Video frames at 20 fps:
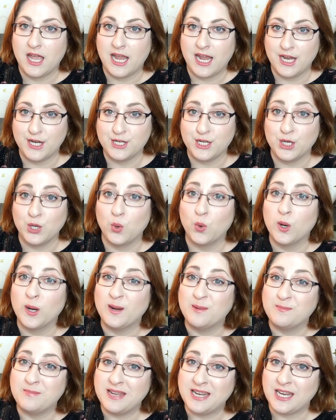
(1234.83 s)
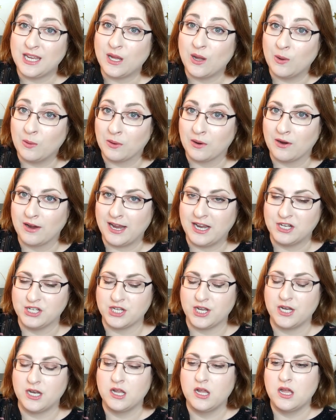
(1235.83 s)
agent or a mediocre
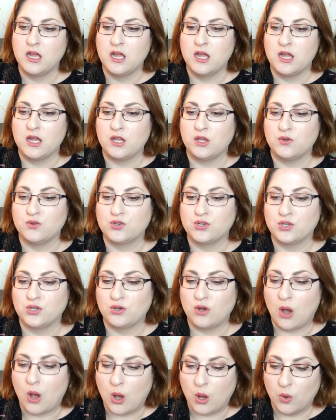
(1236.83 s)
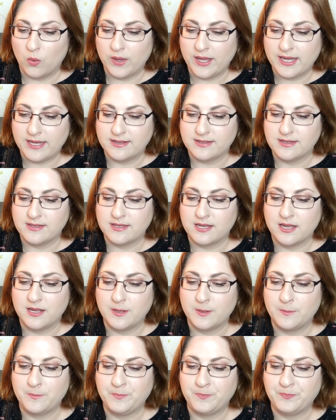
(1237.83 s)
agent. You should always
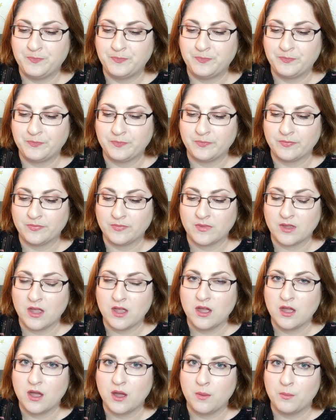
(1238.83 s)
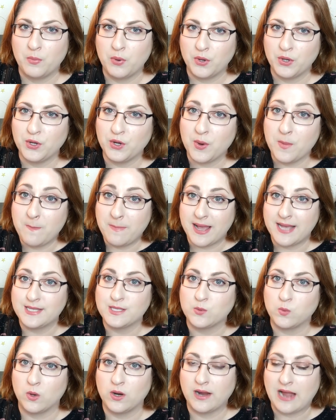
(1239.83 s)
put your
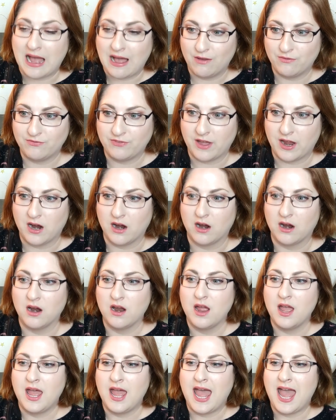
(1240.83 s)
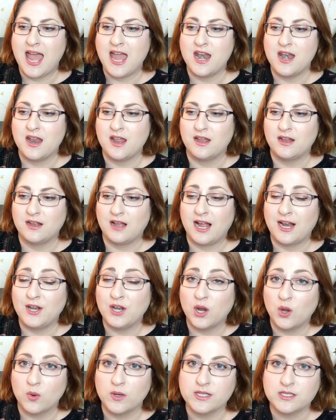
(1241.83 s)
best work out there, and I
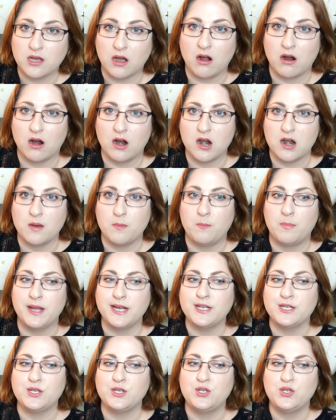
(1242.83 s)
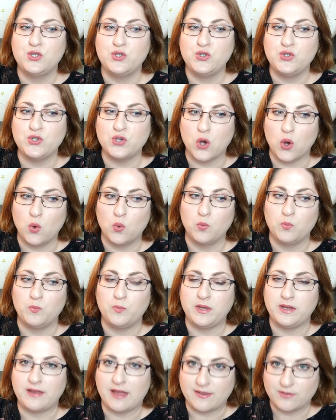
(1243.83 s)
know it's hard, but don't
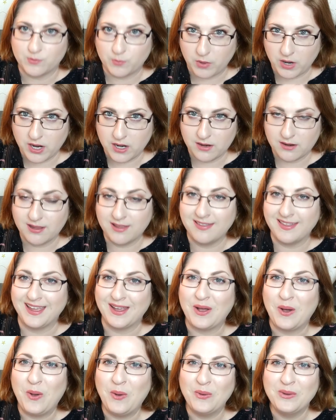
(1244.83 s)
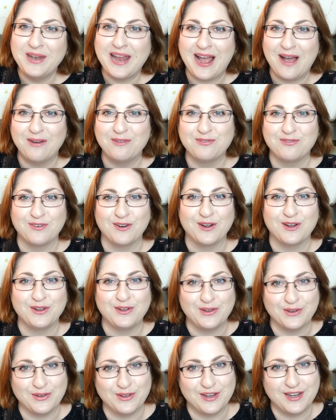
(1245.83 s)
be desperate. Like, hold out for a
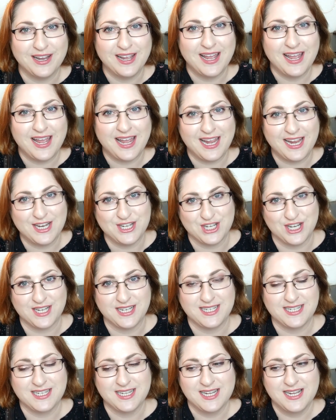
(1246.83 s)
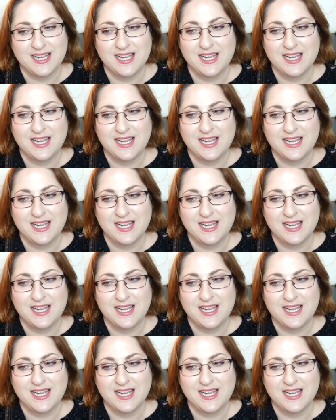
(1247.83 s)
good agent.